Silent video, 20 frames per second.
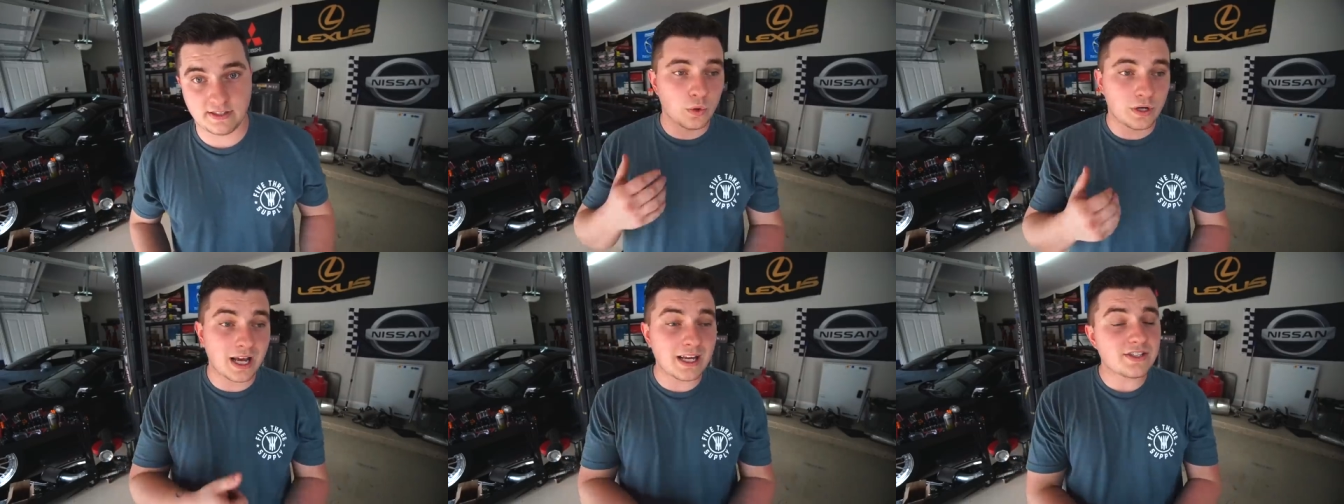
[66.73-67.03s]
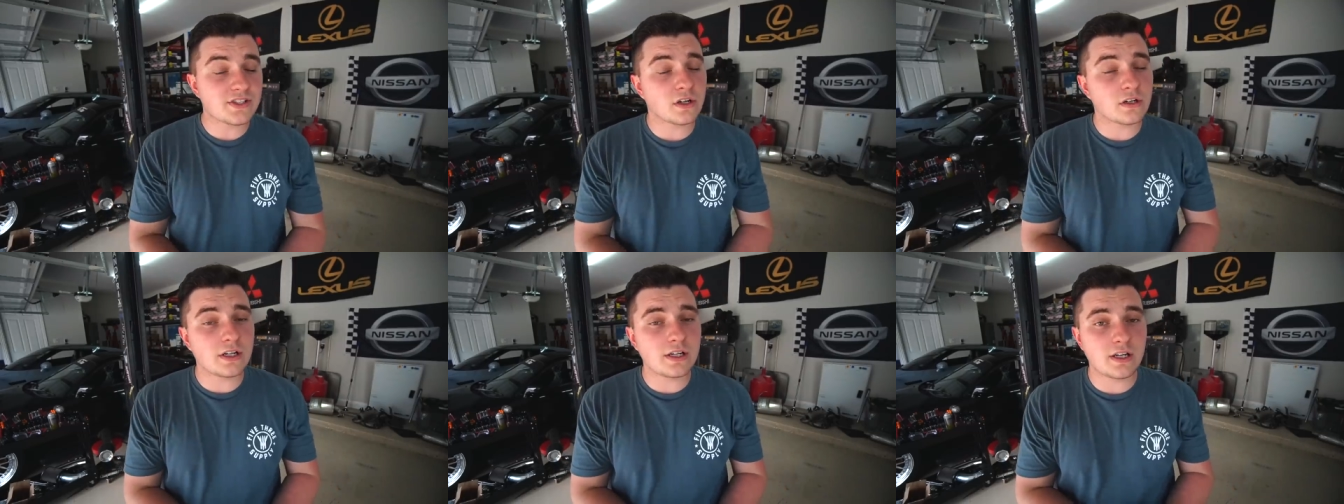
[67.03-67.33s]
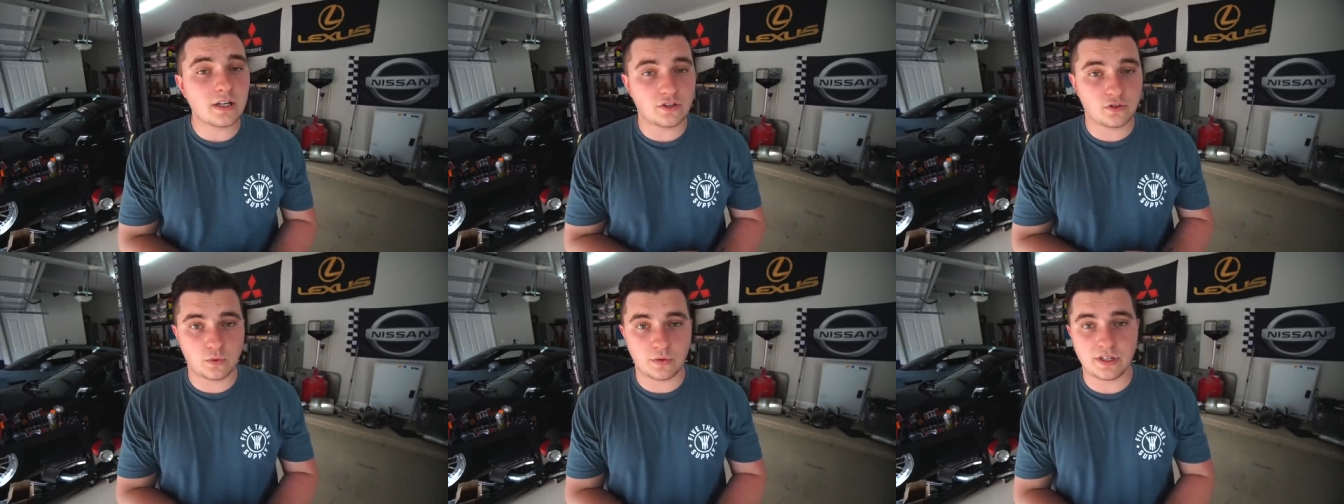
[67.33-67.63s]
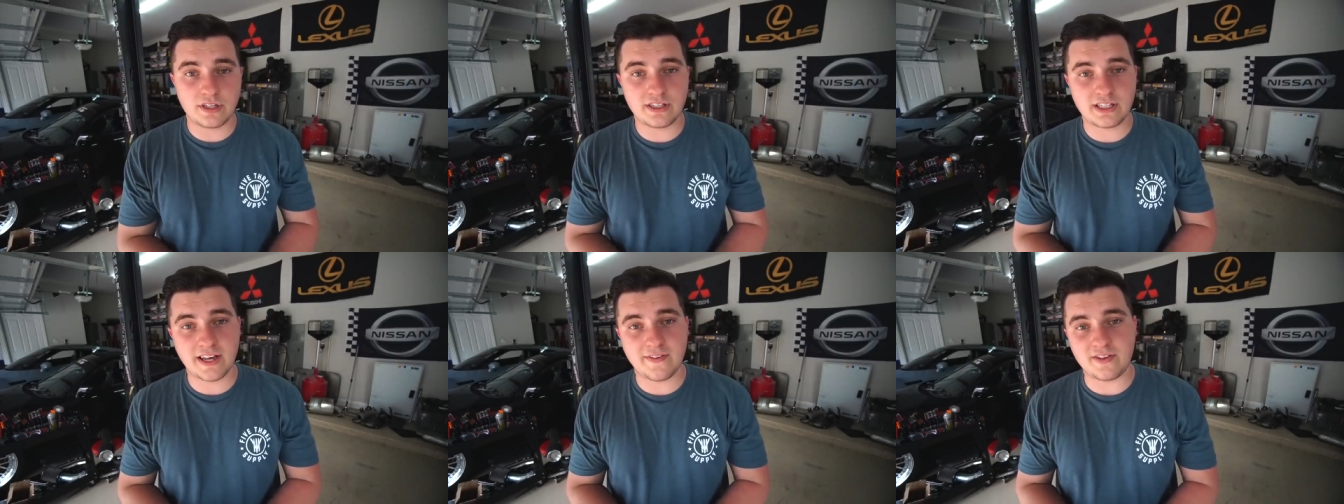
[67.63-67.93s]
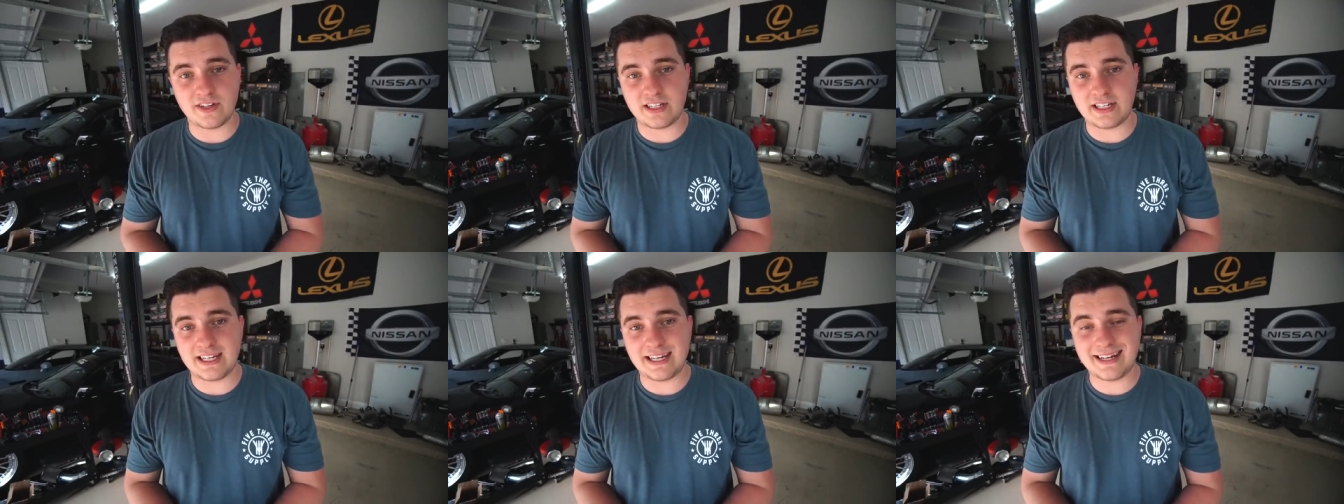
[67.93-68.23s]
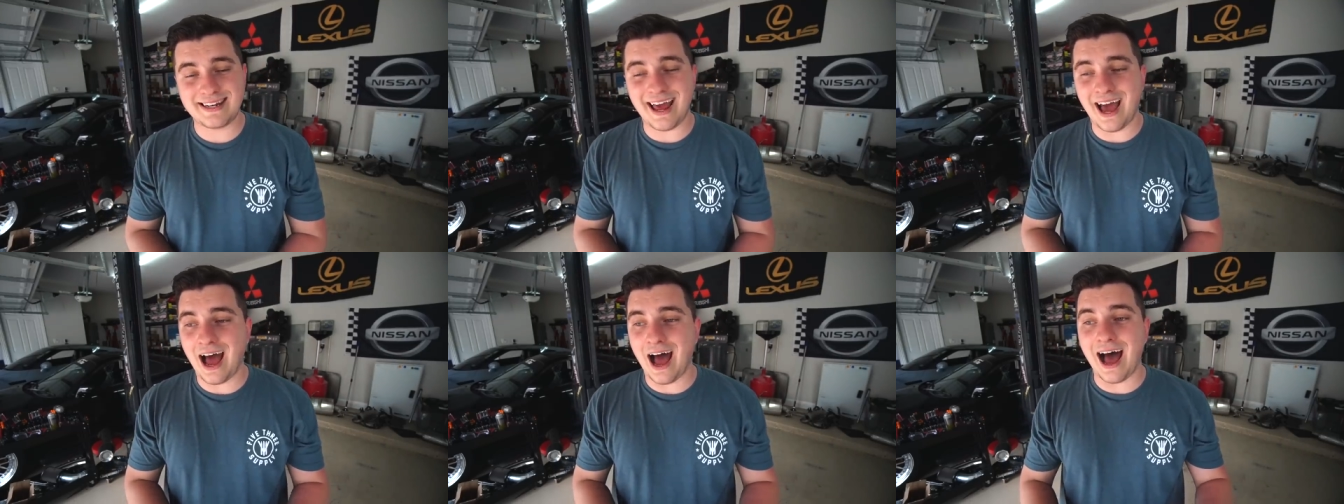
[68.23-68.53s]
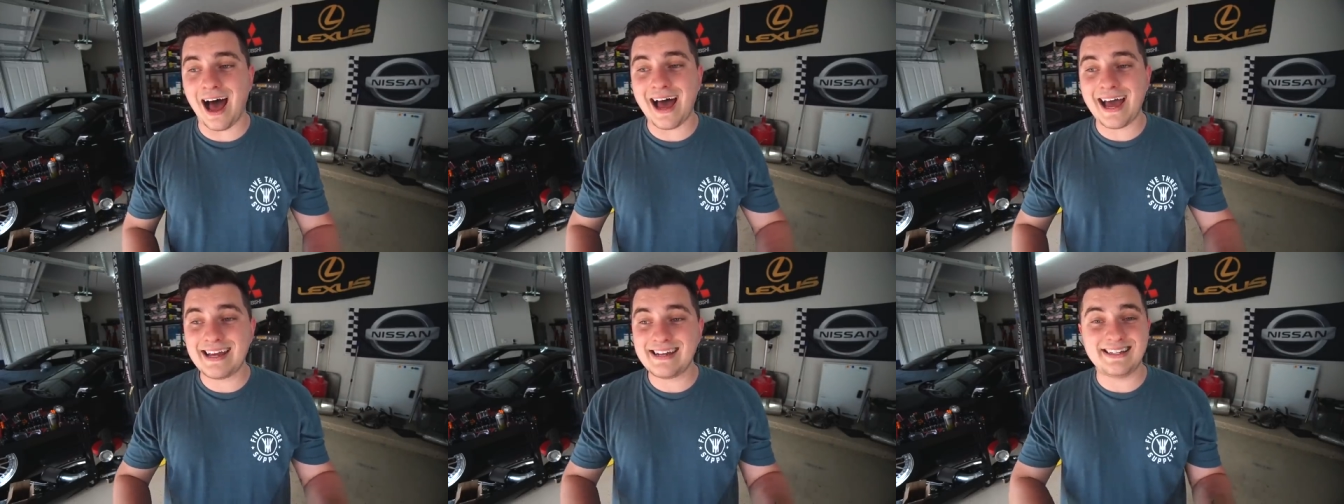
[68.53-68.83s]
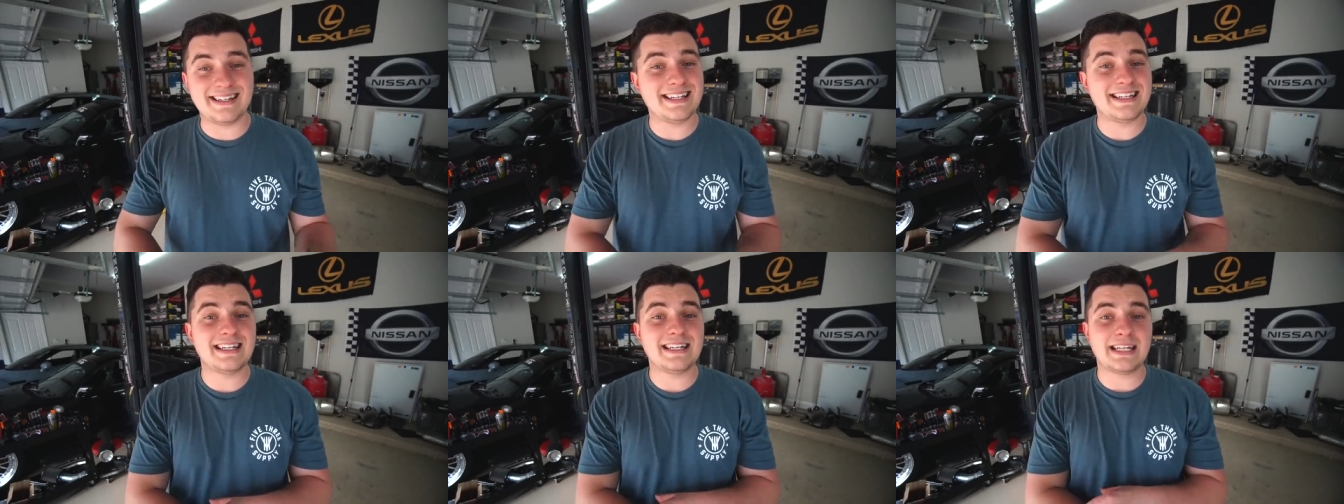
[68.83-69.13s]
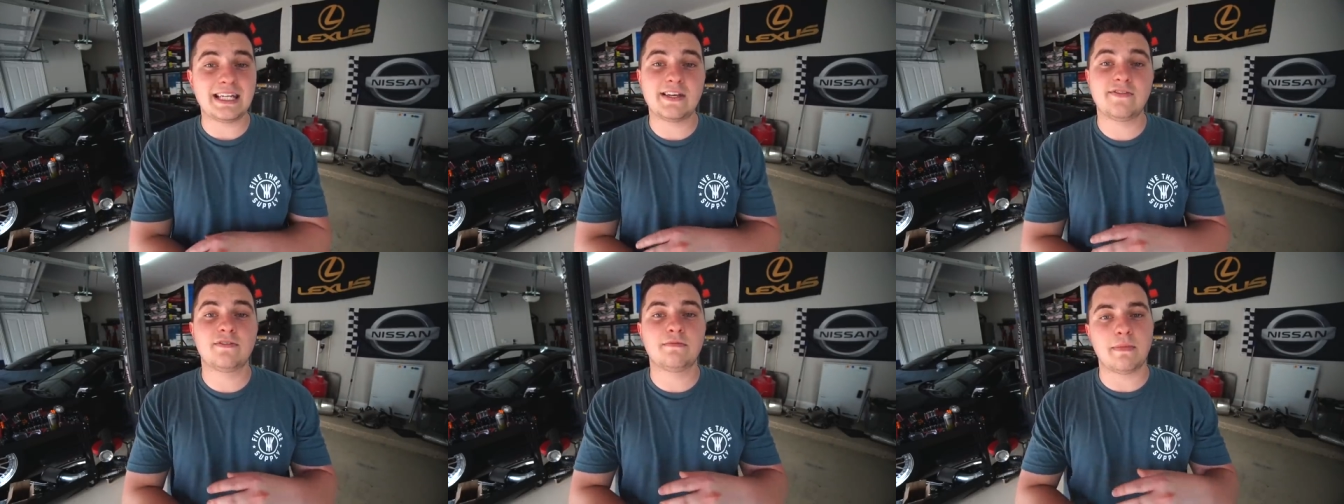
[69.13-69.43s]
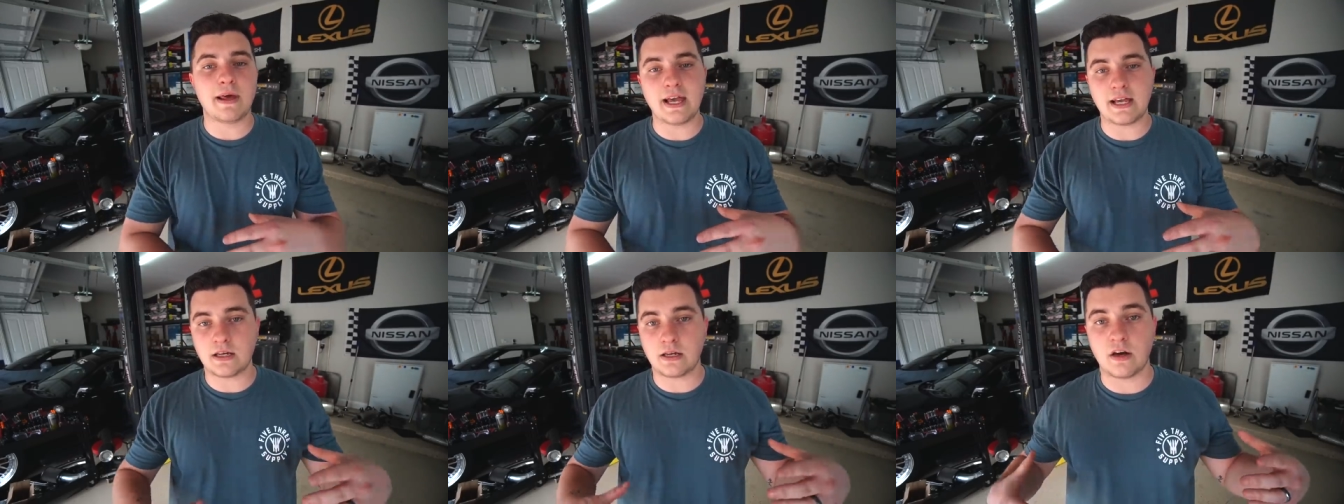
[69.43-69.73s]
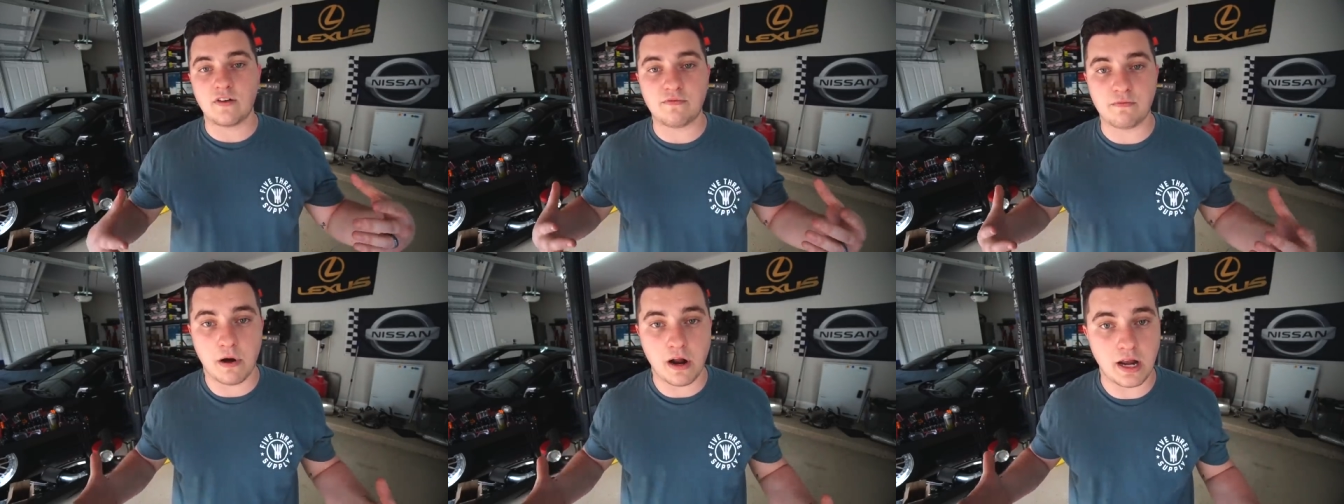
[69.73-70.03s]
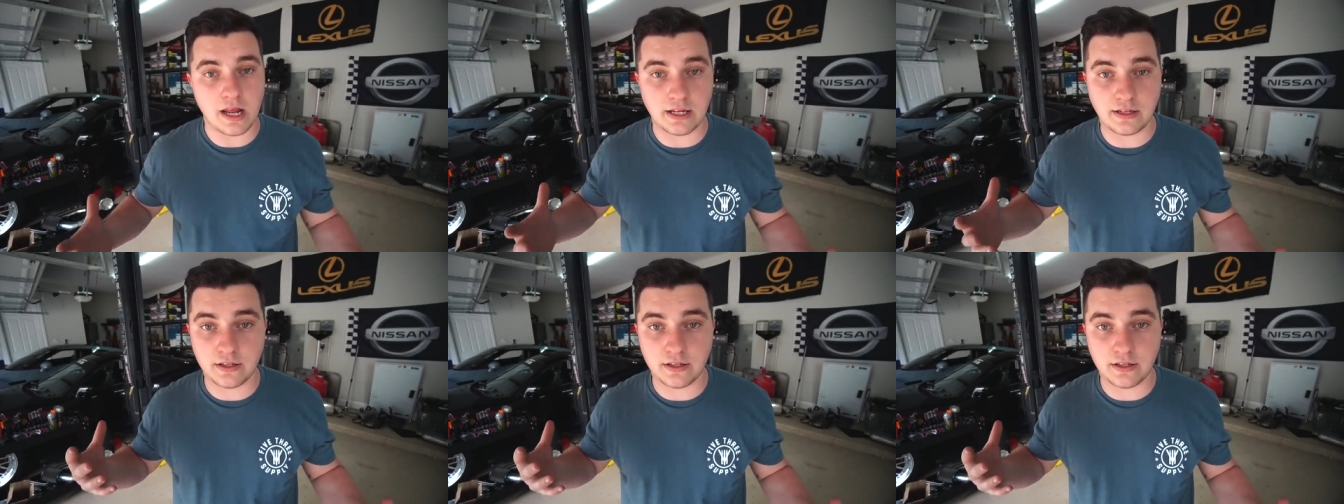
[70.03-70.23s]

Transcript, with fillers: When I started in 2017, I didn't even make enough money